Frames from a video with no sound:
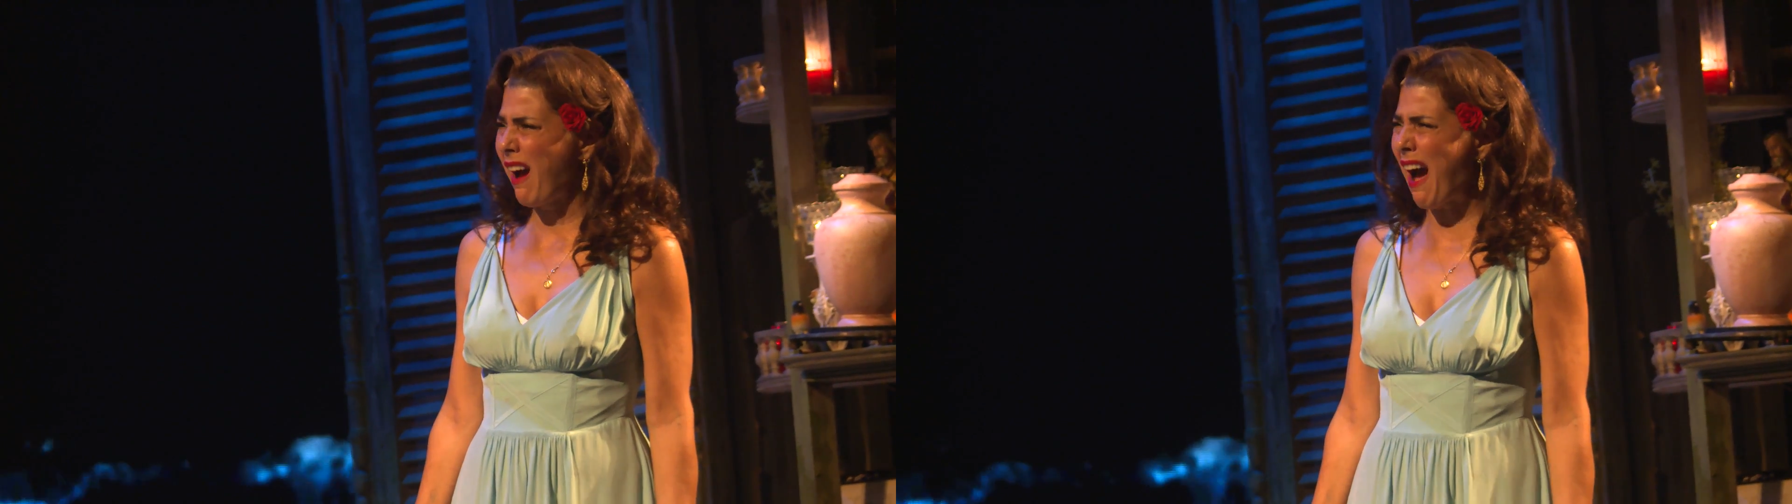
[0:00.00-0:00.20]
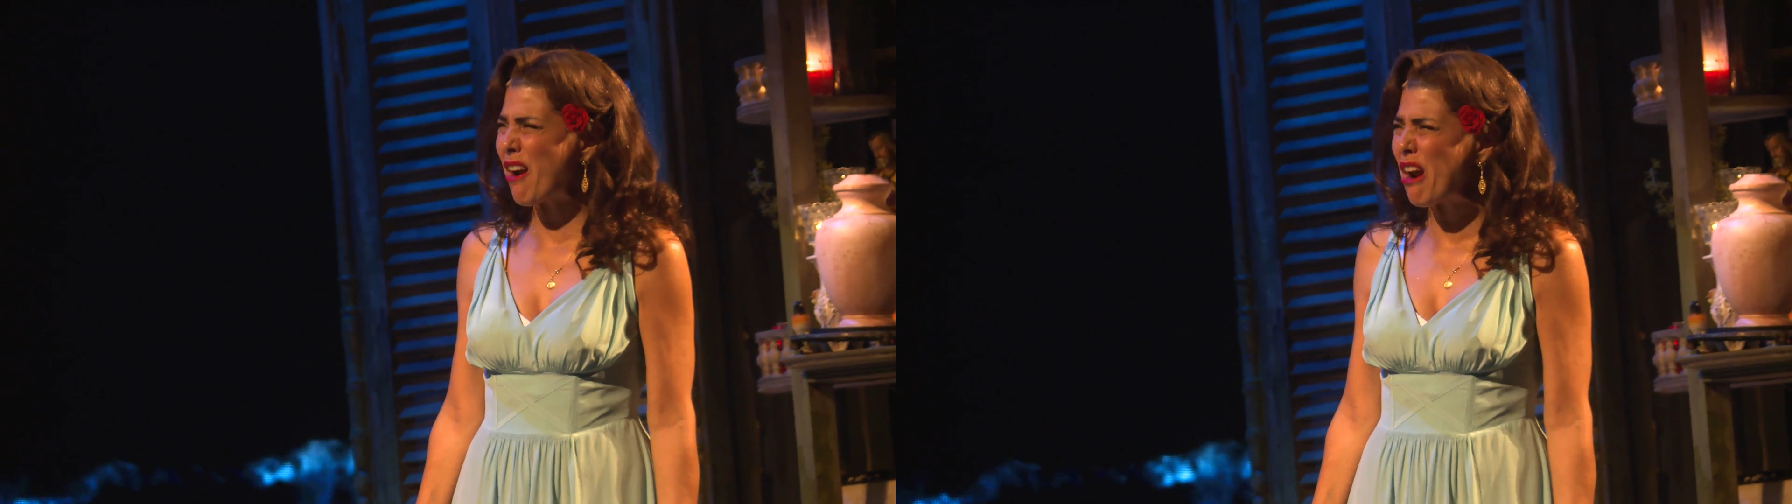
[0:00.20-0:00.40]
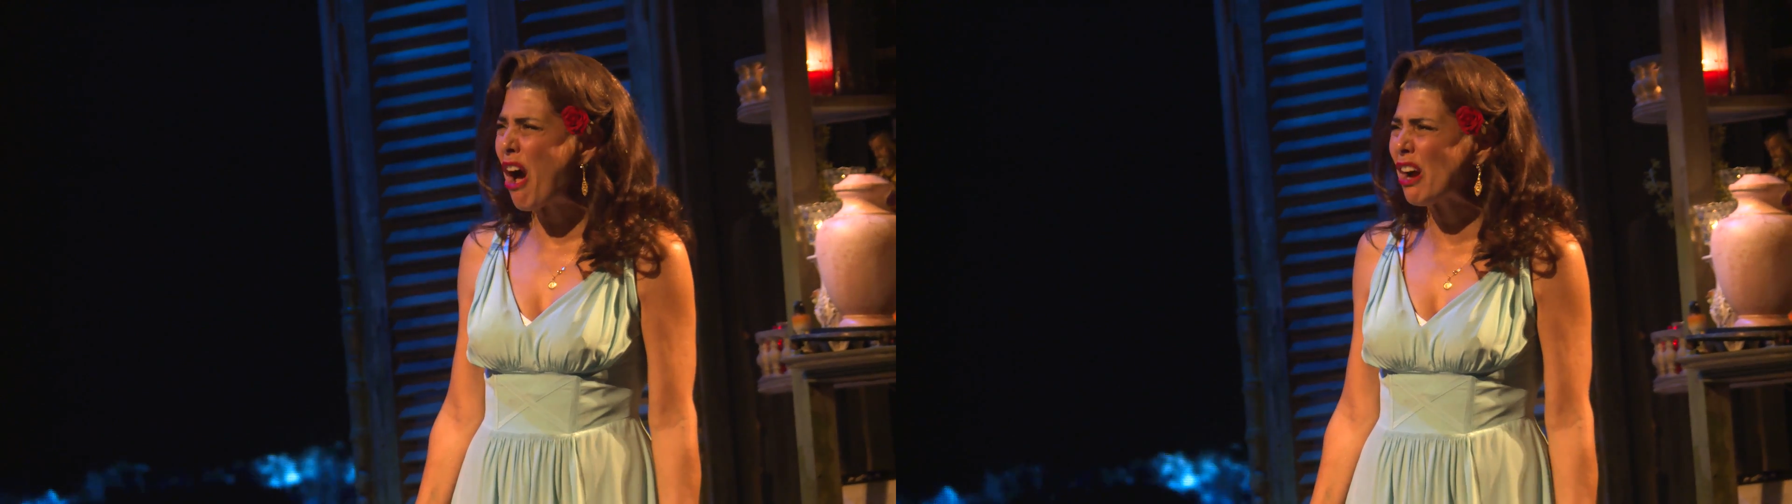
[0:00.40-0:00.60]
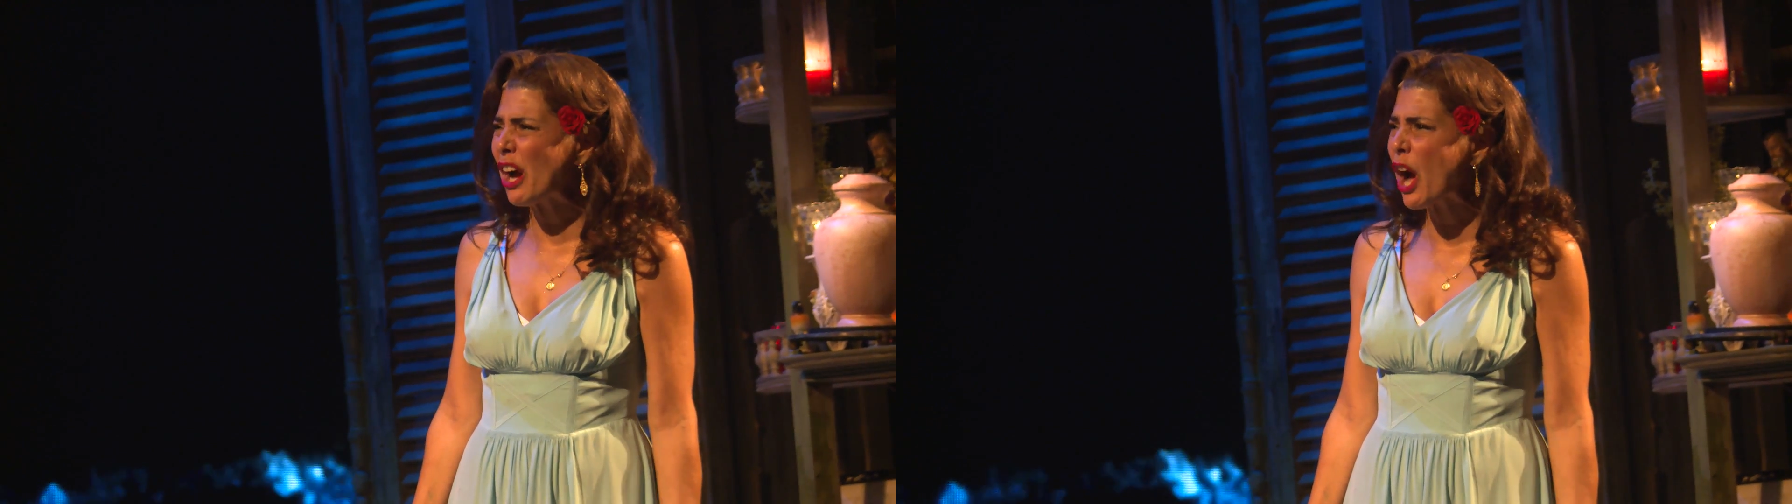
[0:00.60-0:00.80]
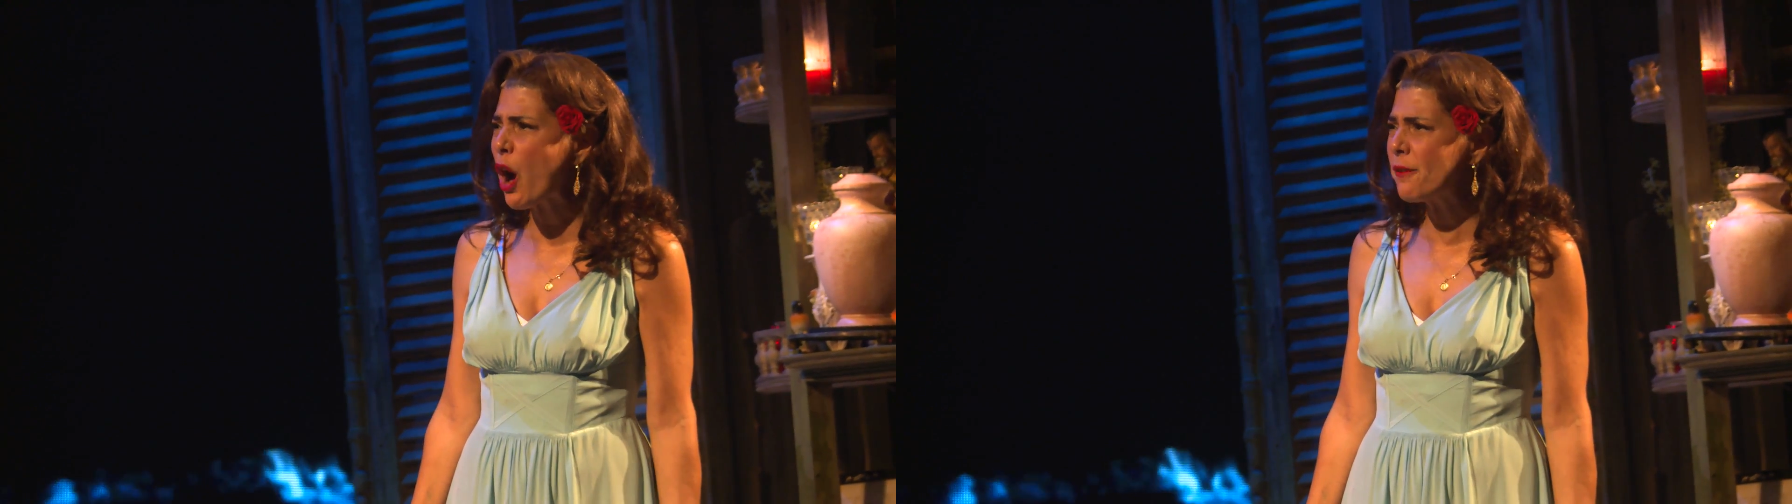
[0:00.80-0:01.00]
How long
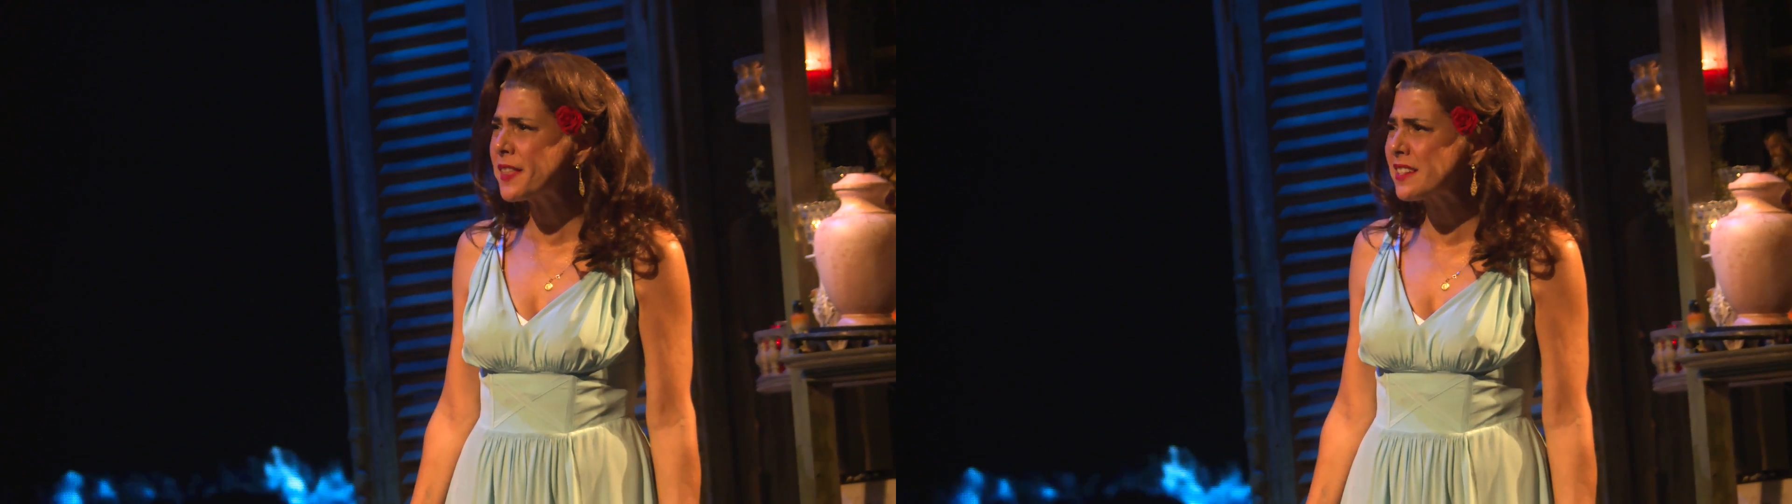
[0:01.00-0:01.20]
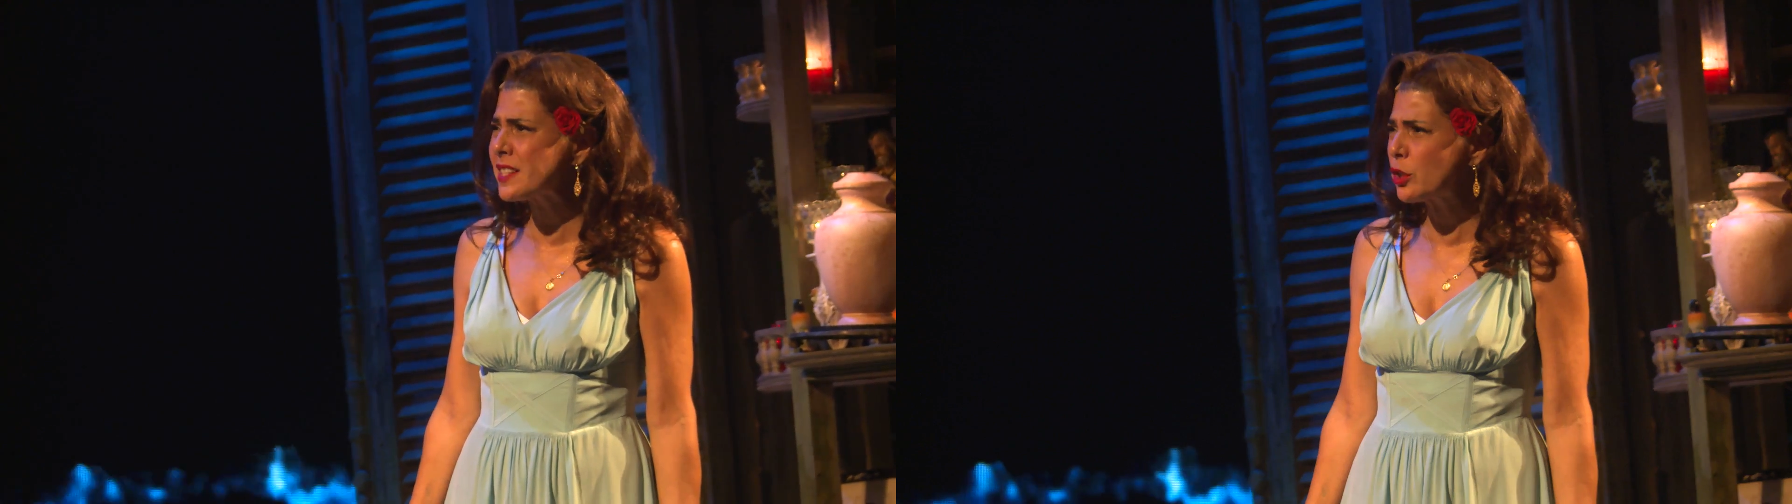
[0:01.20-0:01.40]
ago, if that's